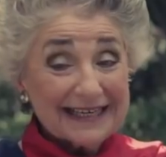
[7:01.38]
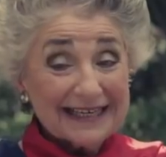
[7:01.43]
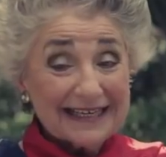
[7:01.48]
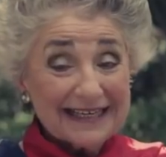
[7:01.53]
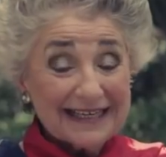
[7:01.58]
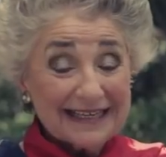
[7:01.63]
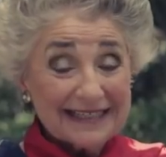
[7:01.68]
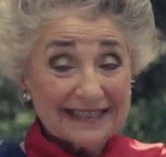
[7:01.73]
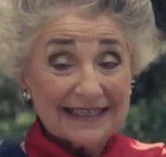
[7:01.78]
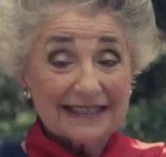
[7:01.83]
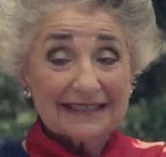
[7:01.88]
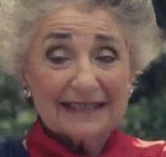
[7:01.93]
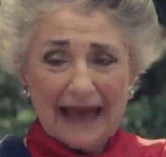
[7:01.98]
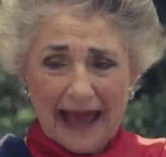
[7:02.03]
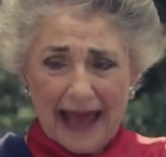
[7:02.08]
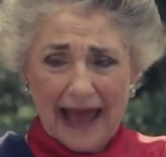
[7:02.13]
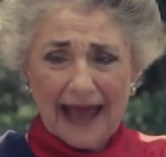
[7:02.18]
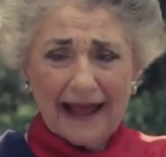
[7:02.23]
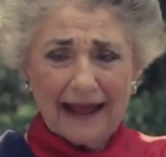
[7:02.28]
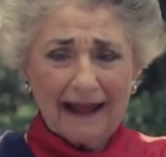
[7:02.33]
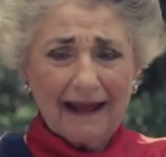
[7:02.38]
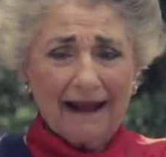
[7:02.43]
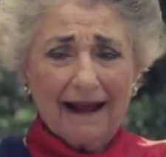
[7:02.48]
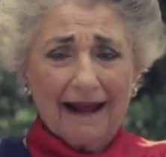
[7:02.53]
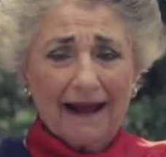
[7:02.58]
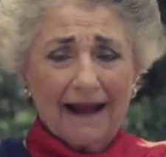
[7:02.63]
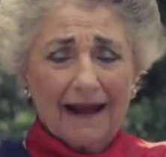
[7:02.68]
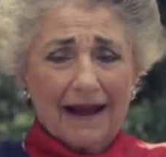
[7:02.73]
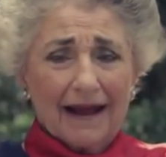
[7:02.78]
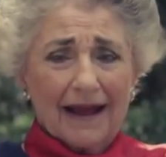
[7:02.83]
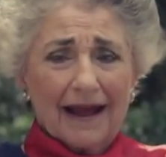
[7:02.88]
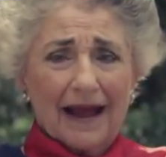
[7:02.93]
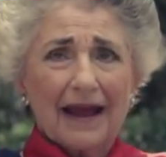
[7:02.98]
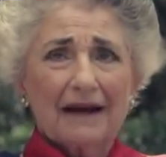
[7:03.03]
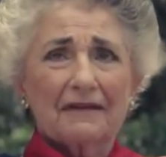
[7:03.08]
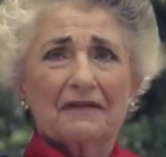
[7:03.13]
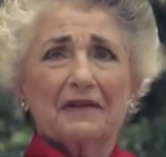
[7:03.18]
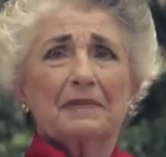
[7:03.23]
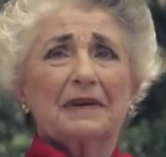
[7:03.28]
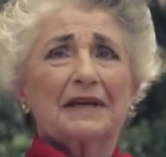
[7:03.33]
and he says, hey,
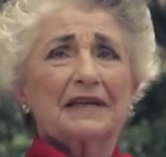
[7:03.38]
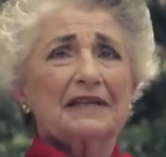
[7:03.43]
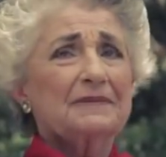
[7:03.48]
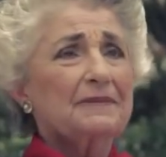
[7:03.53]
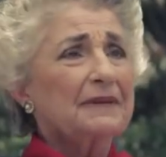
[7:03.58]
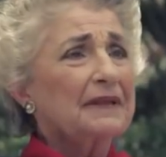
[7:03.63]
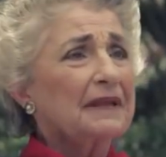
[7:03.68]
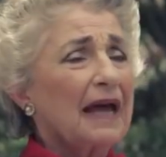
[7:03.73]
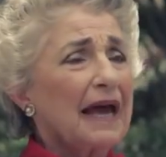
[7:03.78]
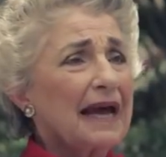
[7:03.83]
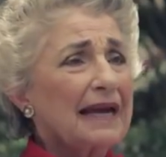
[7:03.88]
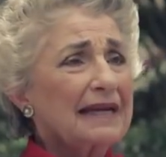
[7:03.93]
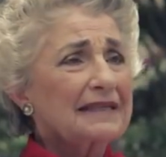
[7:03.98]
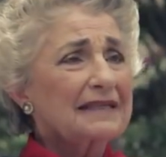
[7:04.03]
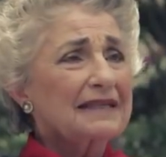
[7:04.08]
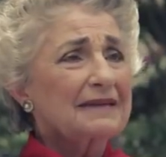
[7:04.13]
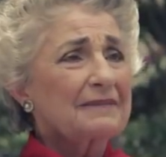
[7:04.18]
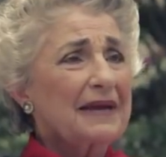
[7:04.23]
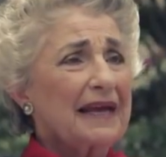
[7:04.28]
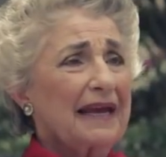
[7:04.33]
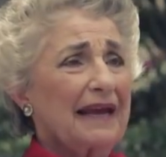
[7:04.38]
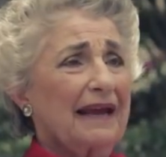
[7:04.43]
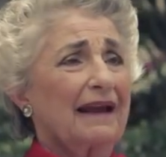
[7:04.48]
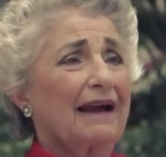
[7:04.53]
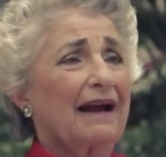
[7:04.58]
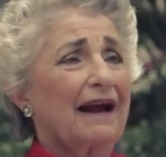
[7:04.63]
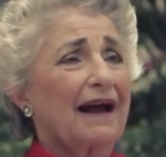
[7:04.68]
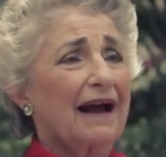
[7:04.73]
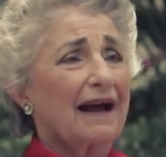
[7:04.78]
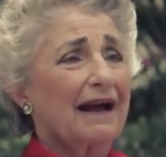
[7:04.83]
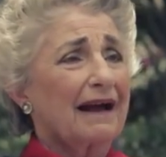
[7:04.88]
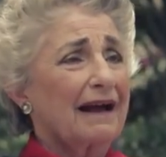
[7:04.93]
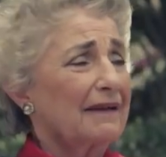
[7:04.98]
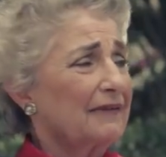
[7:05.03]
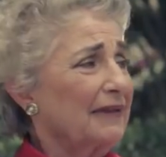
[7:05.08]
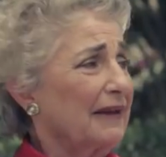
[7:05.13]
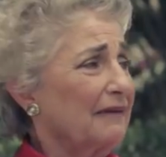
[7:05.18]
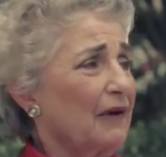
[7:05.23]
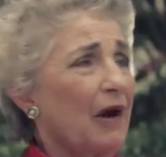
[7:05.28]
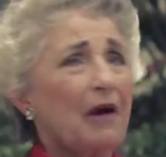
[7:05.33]
everybody's been lying to me.
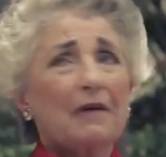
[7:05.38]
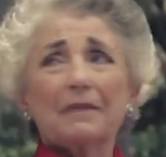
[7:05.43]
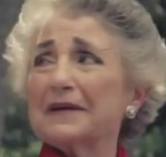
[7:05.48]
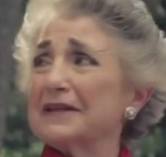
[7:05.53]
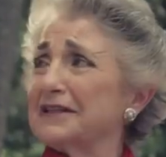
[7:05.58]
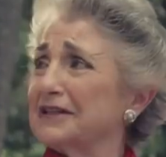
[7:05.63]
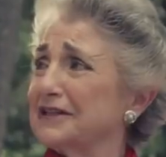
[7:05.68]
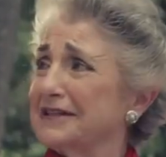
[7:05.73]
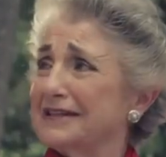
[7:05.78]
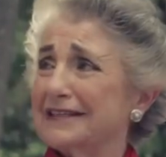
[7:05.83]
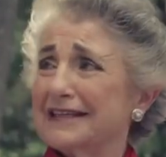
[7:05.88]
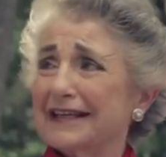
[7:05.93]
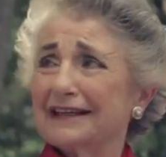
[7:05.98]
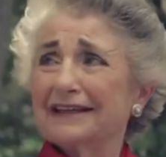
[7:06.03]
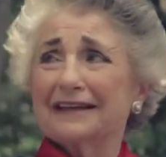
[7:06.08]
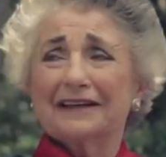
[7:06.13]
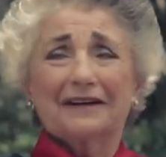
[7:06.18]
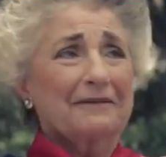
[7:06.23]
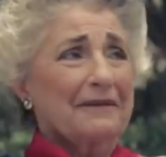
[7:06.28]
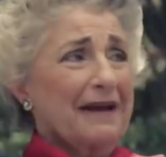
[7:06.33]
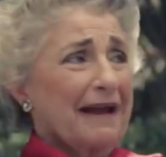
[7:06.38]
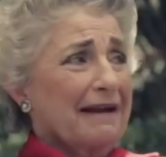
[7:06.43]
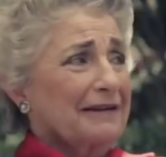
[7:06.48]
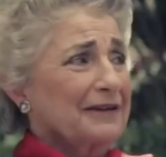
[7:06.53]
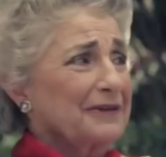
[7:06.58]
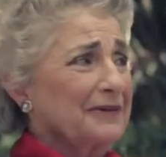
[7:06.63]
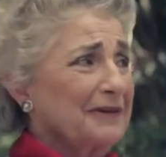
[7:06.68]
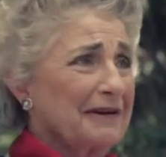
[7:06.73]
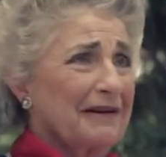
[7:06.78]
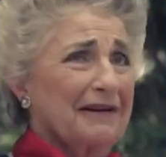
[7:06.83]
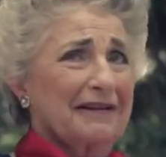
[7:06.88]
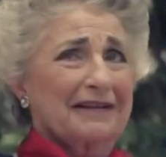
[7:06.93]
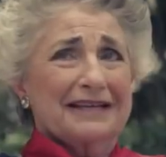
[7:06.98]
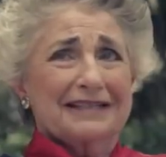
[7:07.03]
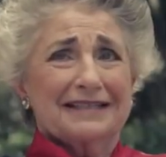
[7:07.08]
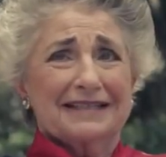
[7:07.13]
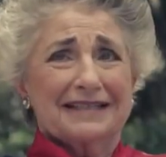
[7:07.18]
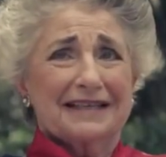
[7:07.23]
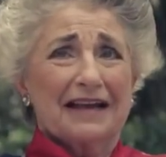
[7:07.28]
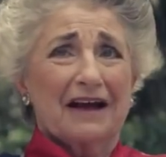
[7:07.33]
They've all been diddling around doing all
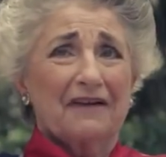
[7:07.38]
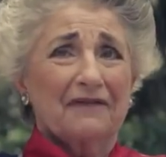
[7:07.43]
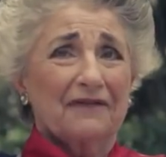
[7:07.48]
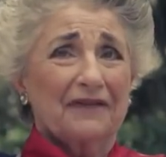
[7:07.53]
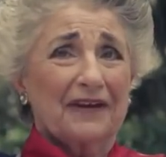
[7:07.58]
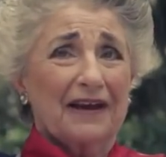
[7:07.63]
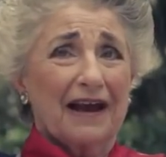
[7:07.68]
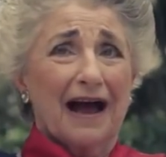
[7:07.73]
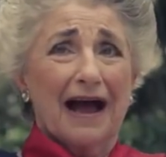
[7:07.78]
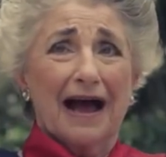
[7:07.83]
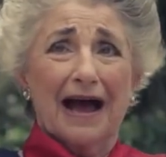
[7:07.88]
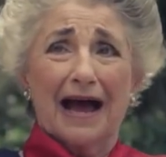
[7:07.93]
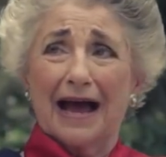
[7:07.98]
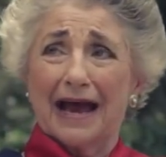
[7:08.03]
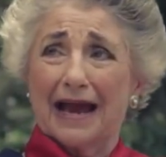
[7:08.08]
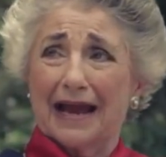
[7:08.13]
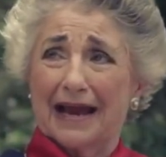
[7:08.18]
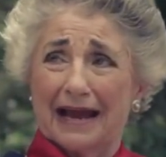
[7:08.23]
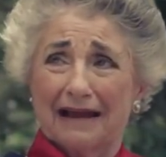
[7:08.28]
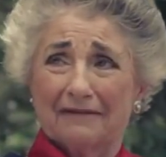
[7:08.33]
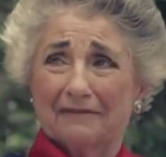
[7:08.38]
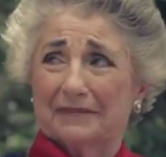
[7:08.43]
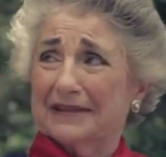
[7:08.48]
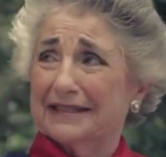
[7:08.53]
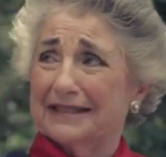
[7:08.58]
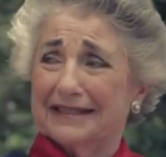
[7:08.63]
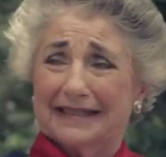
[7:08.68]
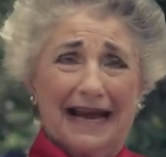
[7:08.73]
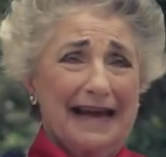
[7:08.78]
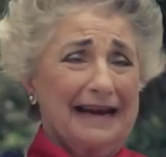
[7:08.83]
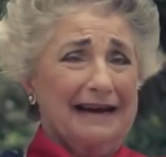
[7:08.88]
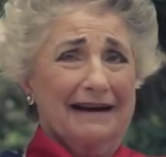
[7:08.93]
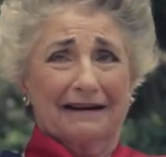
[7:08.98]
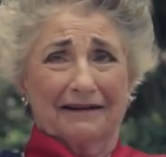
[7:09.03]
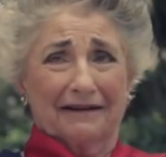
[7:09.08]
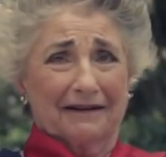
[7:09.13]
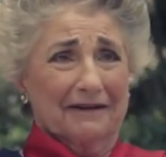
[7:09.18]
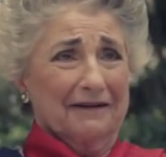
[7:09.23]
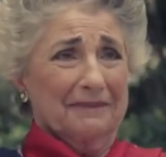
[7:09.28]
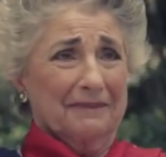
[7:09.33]
this stuff, and I have been standing
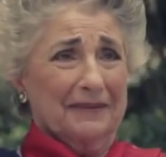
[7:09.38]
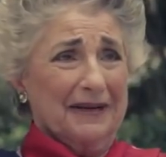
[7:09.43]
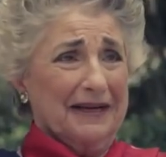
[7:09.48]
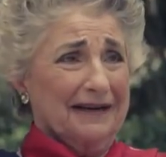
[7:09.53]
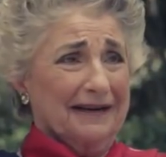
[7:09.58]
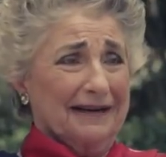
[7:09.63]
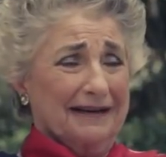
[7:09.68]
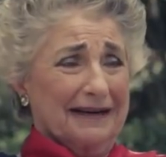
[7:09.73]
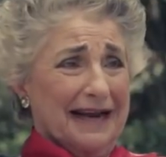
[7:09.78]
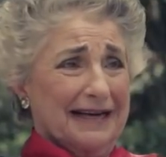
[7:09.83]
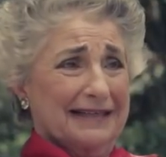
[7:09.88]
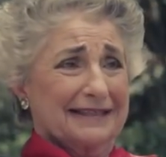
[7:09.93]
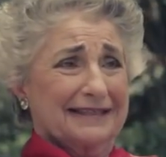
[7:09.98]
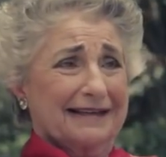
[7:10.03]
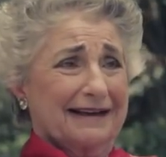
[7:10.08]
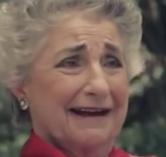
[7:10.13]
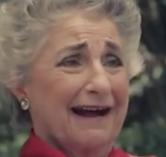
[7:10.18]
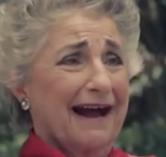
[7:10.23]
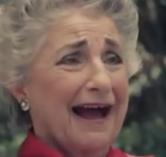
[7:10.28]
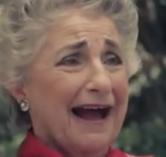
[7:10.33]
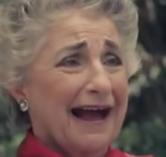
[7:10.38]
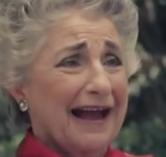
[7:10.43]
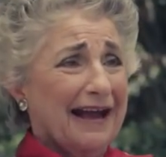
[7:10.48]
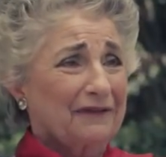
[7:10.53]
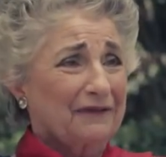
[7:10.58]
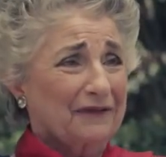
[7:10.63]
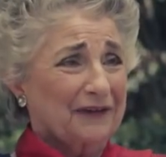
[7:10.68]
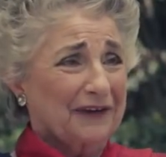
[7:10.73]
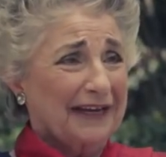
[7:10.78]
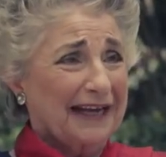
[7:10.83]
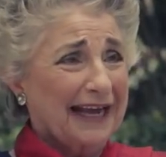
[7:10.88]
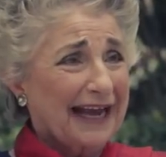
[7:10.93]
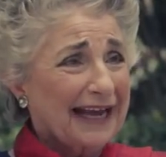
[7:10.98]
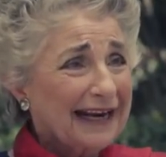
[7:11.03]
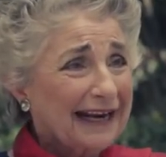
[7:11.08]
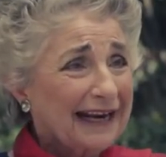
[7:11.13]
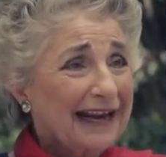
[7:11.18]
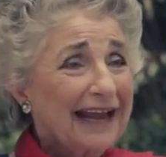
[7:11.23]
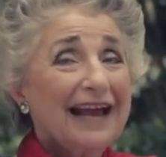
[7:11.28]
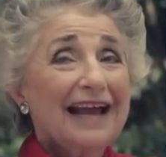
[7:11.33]
here being a nice guy.
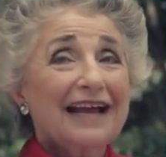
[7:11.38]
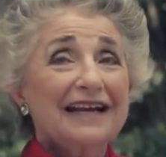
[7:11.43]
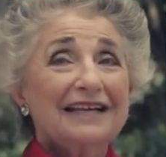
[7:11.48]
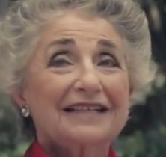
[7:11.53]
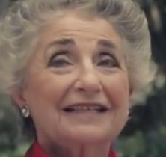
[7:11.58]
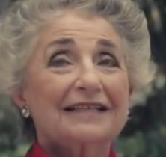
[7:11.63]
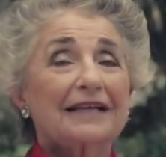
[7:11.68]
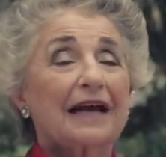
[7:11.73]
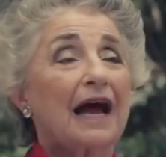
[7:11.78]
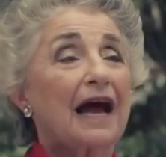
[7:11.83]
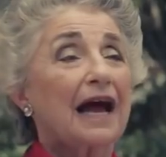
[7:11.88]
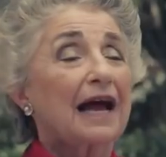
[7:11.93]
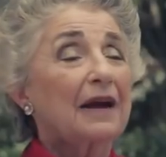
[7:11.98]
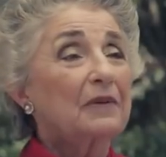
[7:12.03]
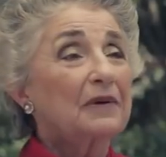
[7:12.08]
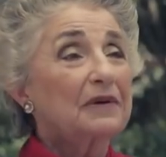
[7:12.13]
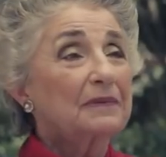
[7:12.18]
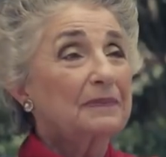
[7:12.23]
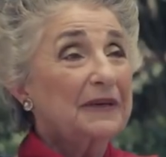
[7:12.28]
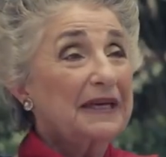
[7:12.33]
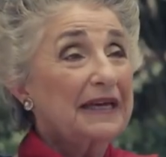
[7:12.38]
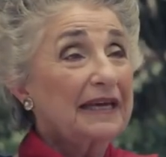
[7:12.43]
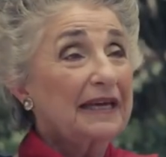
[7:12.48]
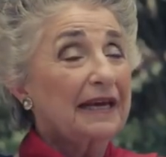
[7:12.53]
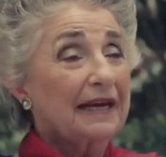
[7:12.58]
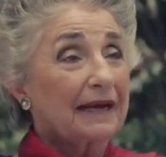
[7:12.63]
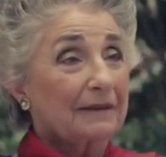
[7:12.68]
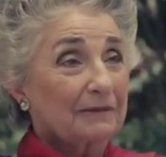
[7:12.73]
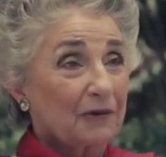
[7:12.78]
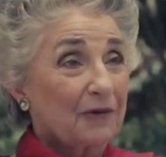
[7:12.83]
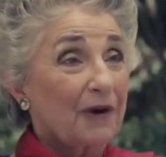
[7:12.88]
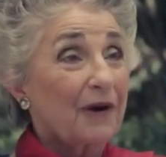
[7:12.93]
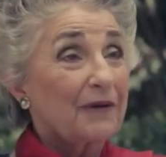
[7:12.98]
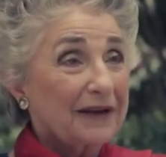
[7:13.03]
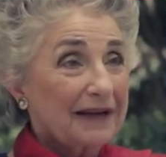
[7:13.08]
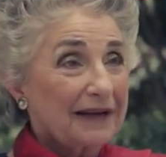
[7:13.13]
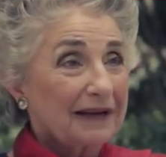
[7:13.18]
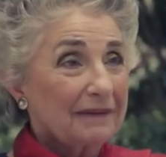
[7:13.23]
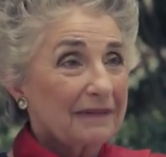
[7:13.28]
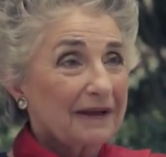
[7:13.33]
Forget it. He says, I will be, and I'm
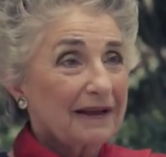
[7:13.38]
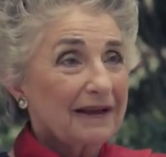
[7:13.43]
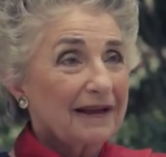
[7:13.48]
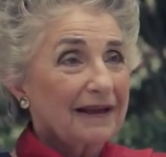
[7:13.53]
quoting him,